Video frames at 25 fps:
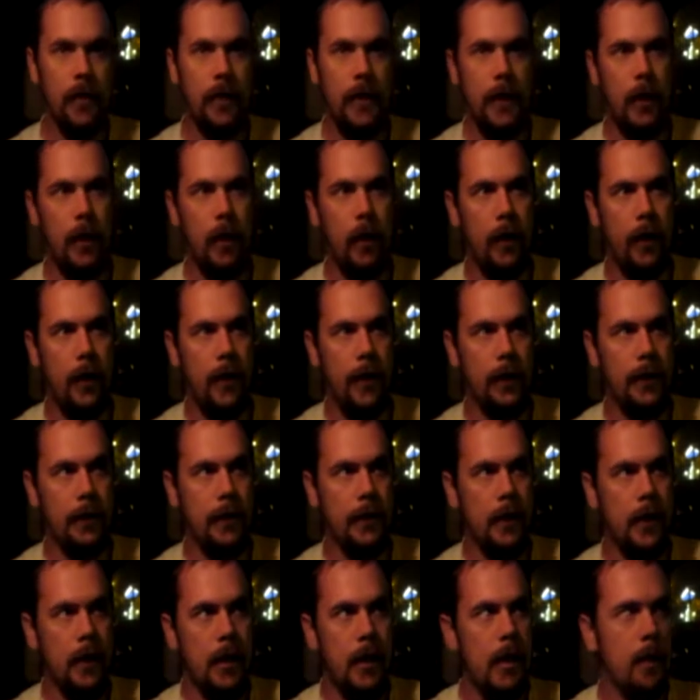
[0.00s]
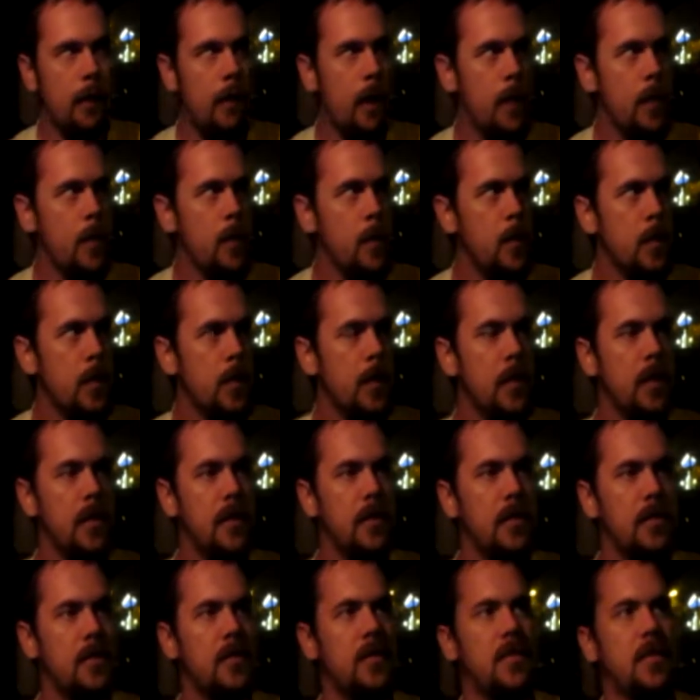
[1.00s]
now. And it might be
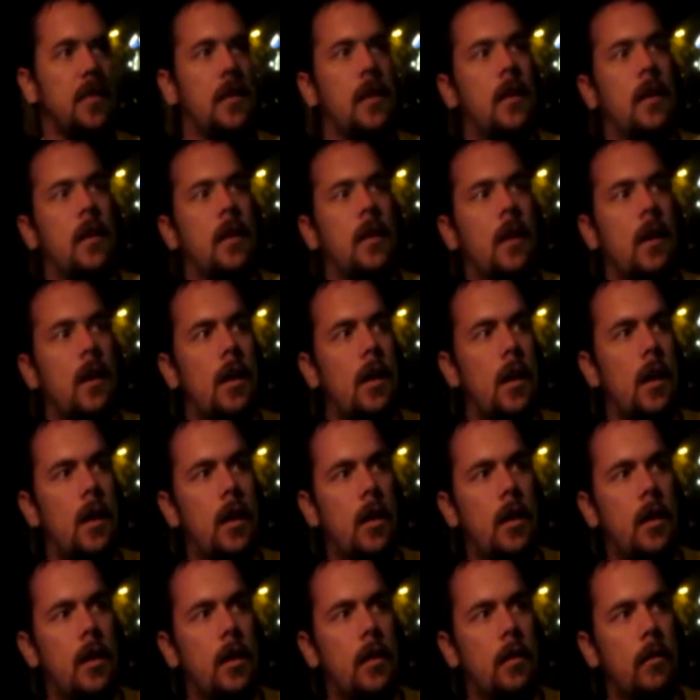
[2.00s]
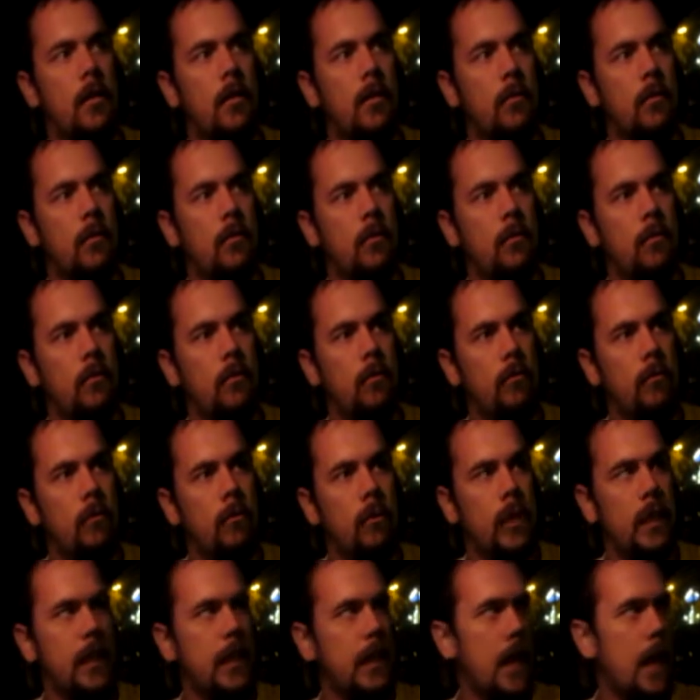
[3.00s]
because
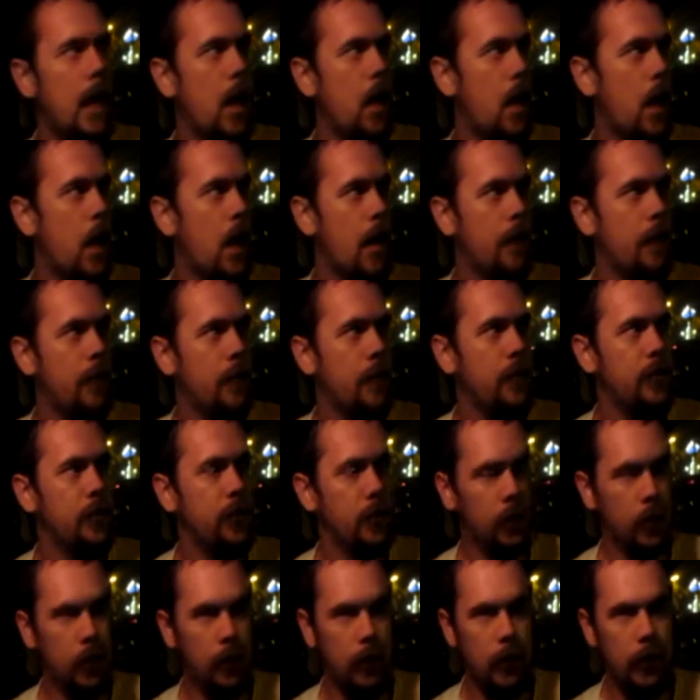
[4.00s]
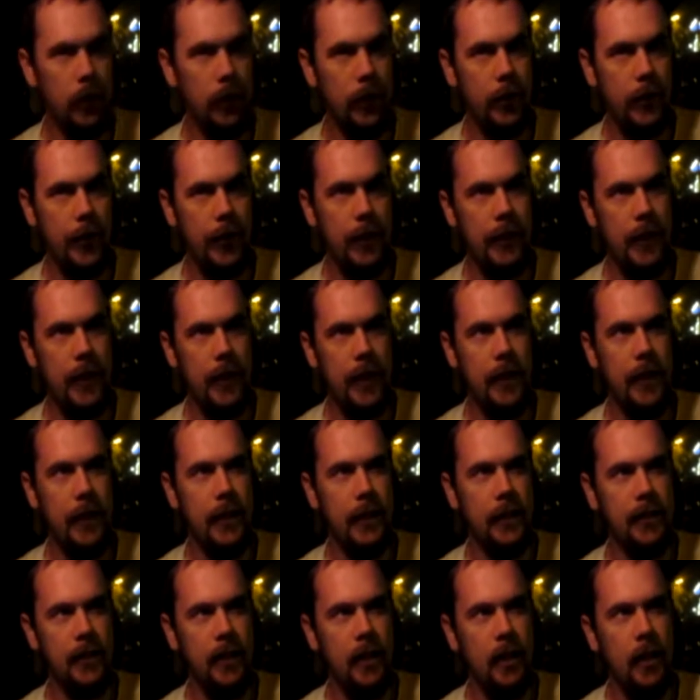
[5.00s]
we now have Azurill in
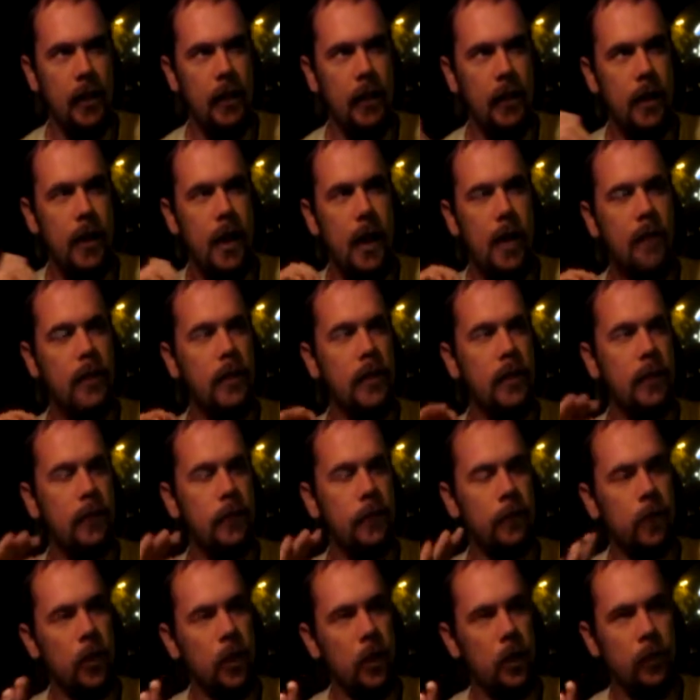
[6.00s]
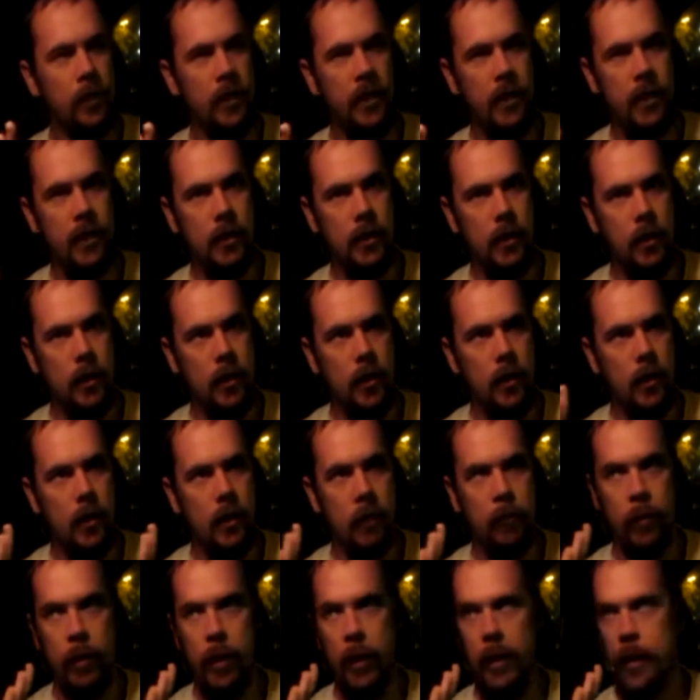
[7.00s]
eggs. They haven't confirmed it,
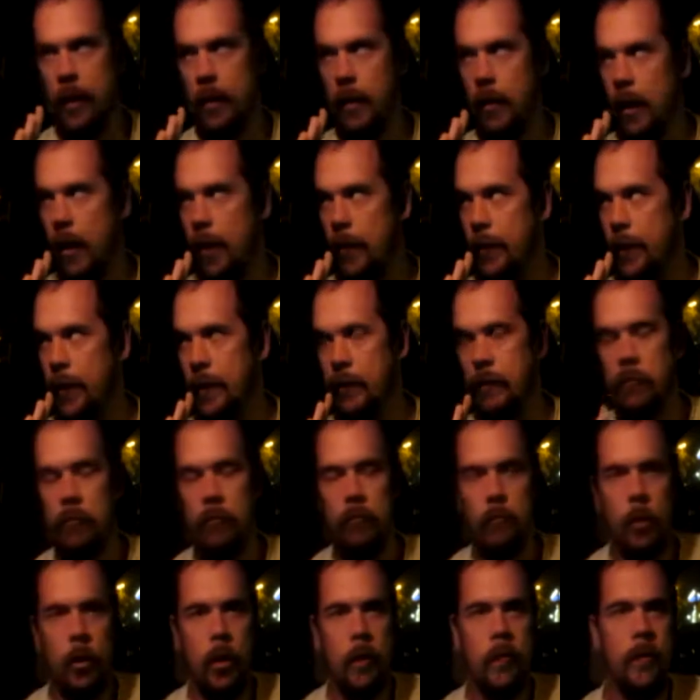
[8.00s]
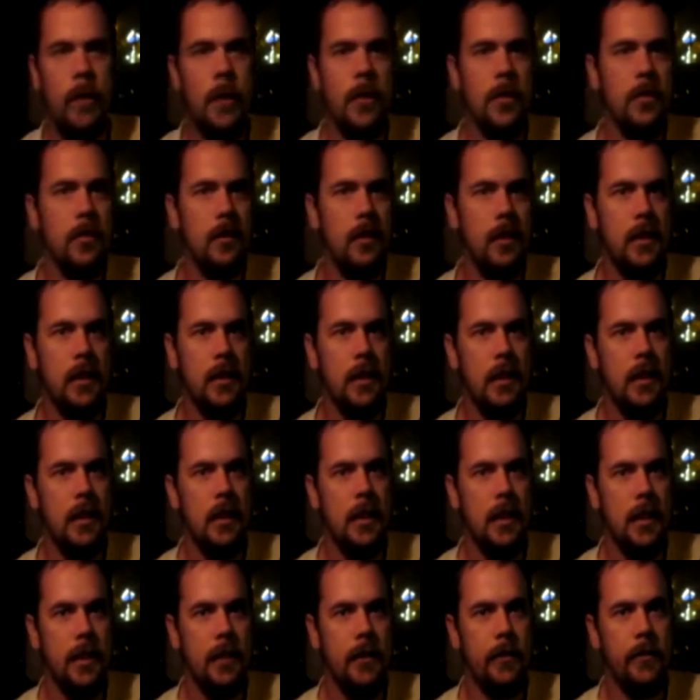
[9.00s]
but I mean, we're eventually going to
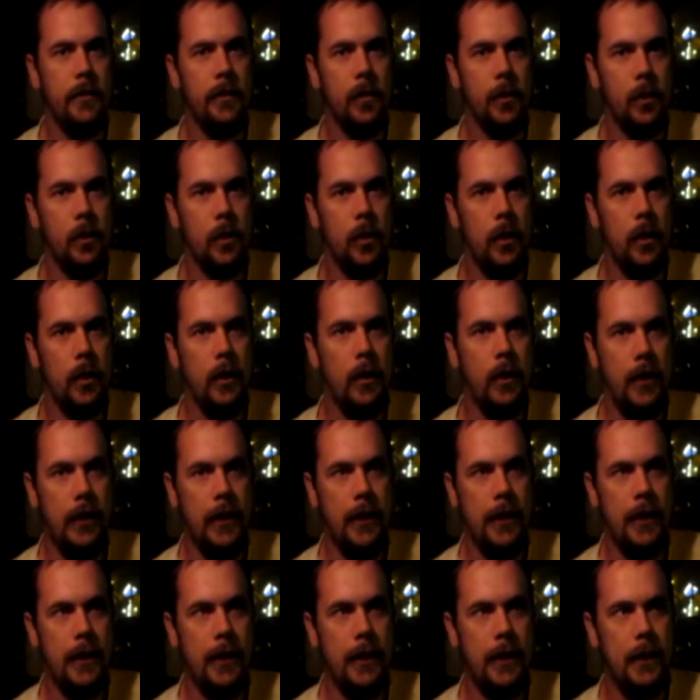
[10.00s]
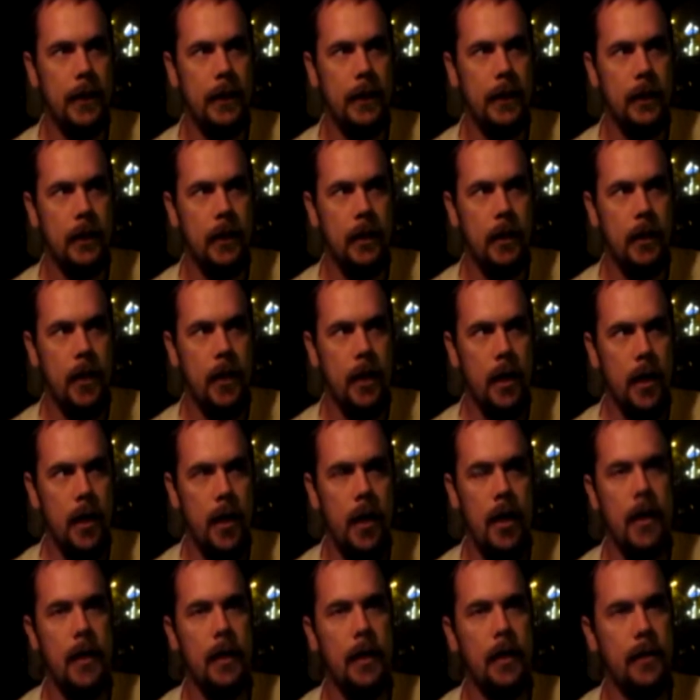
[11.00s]
get Azurill in
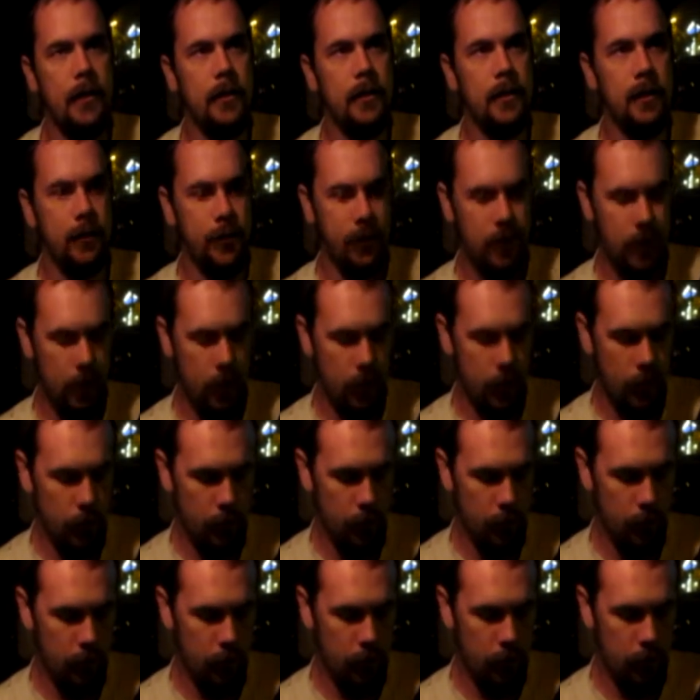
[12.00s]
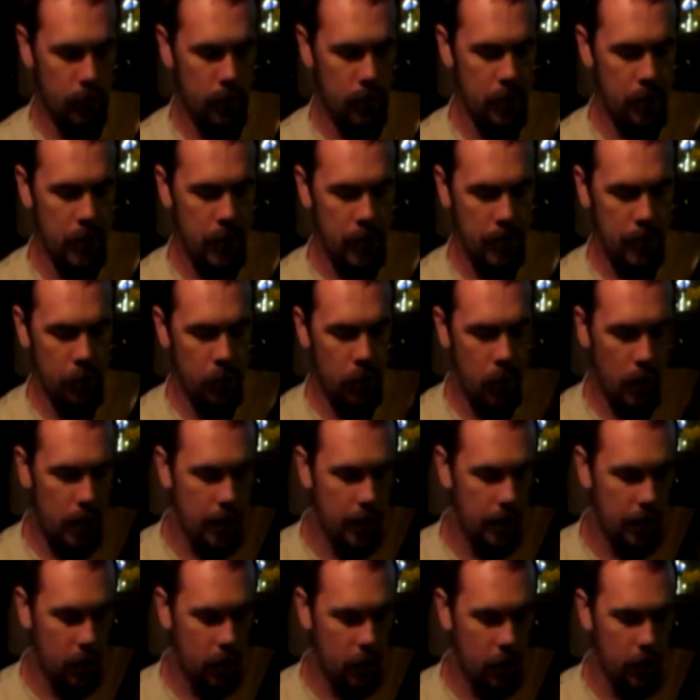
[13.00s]
eggs. So maybe that's
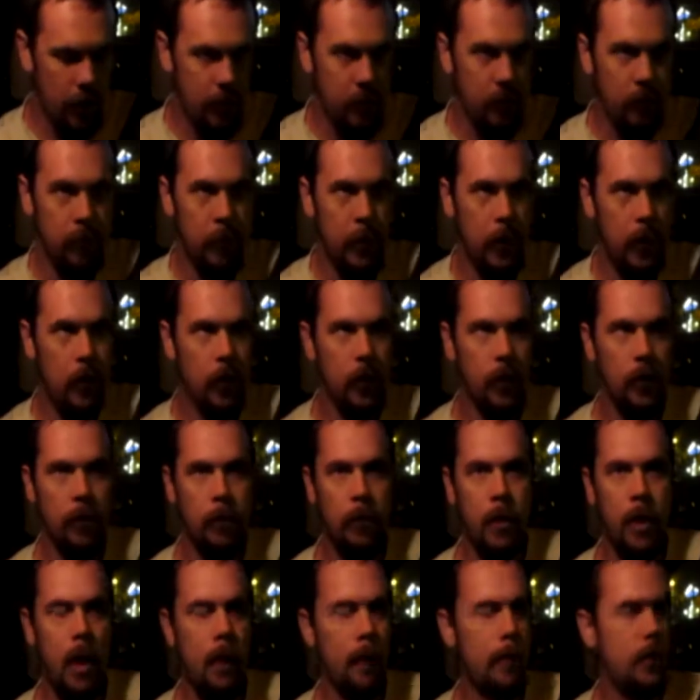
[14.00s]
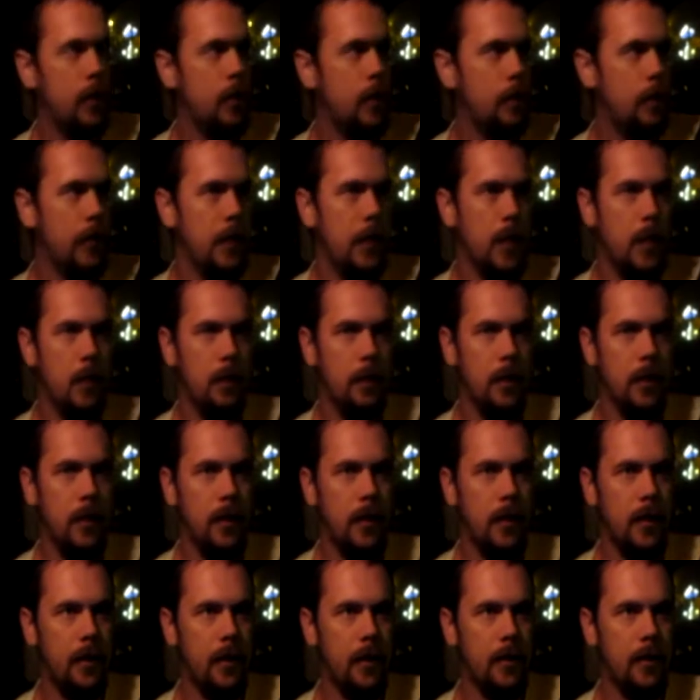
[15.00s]
why all these Merrills are popping up now,
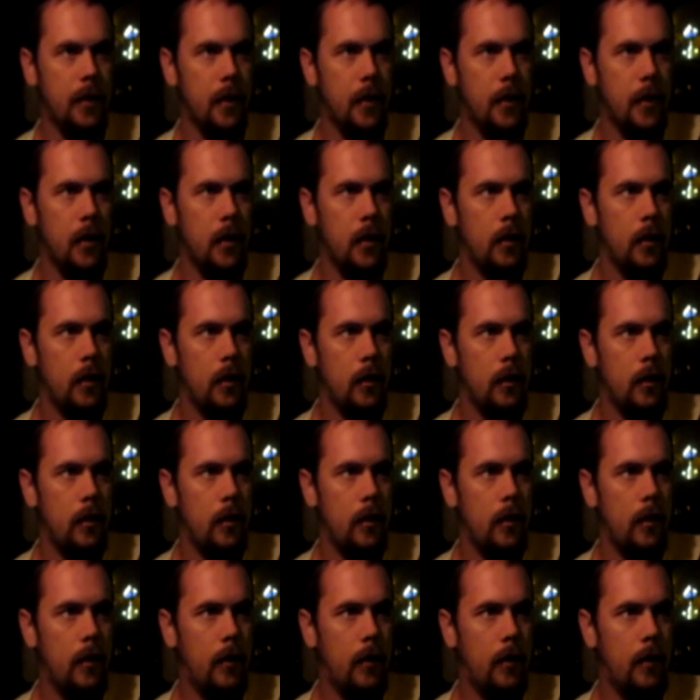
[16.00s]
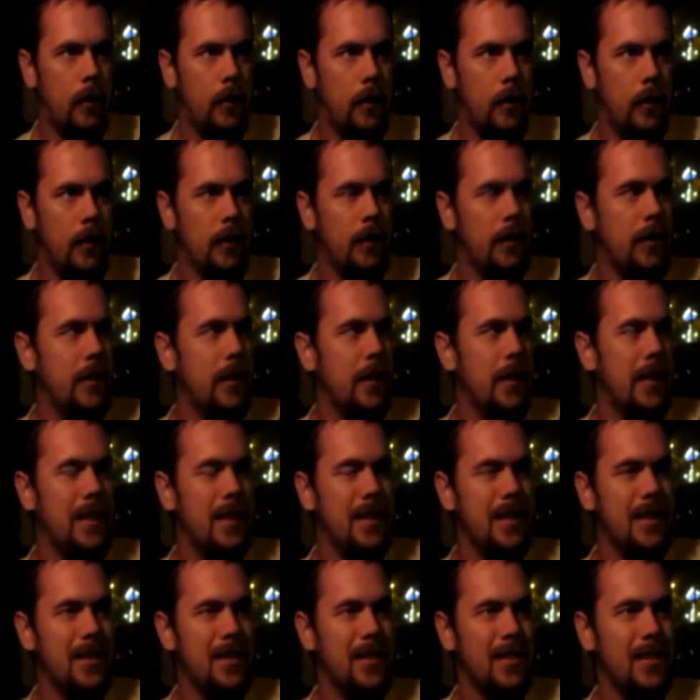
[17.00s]
because even then
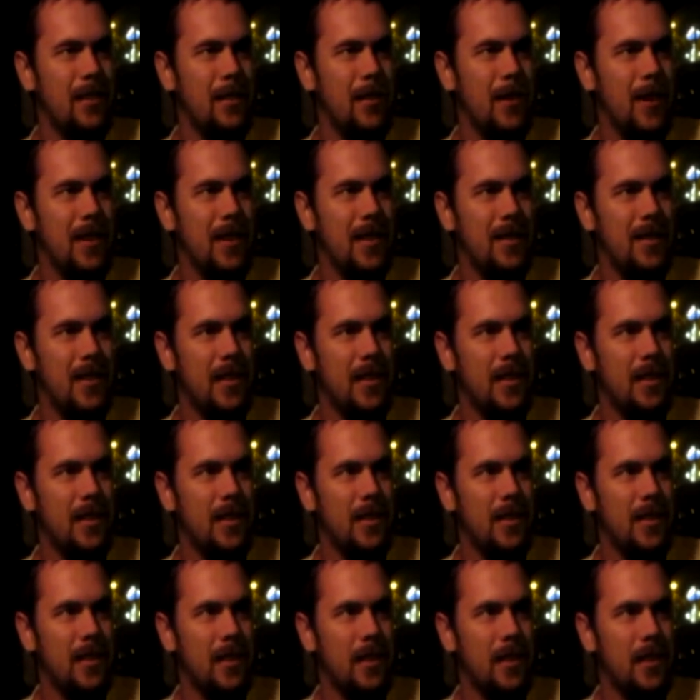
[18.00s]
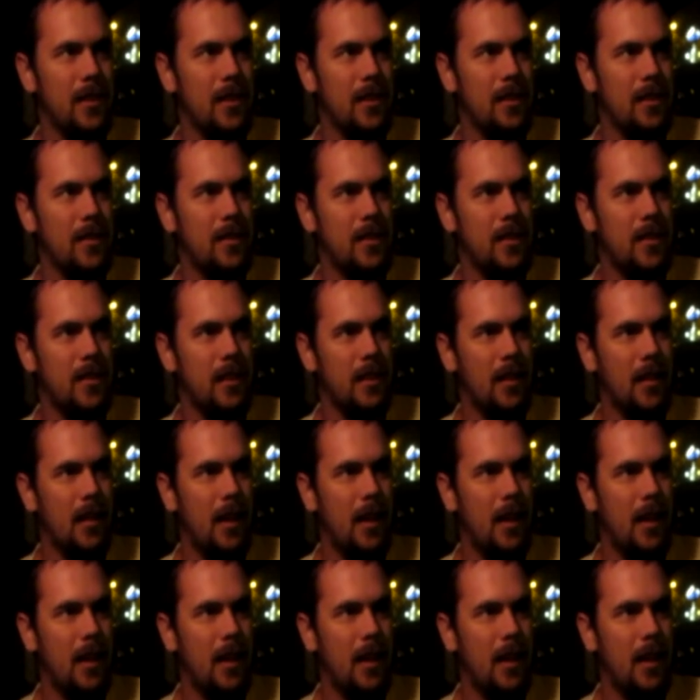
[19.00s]
that doesn't even make sense, because like you could just